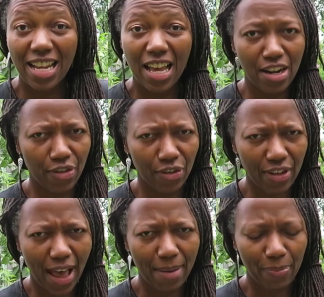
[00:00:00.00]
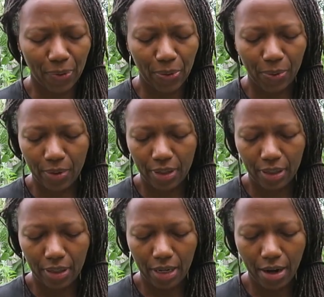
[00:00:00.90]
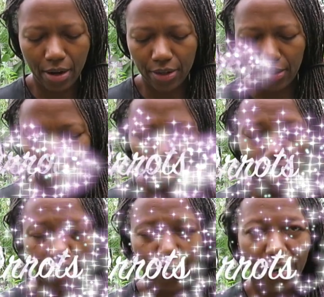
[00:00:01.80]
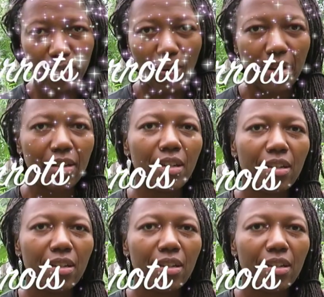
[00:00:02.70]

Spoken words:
Another taproot. Carrots are a great one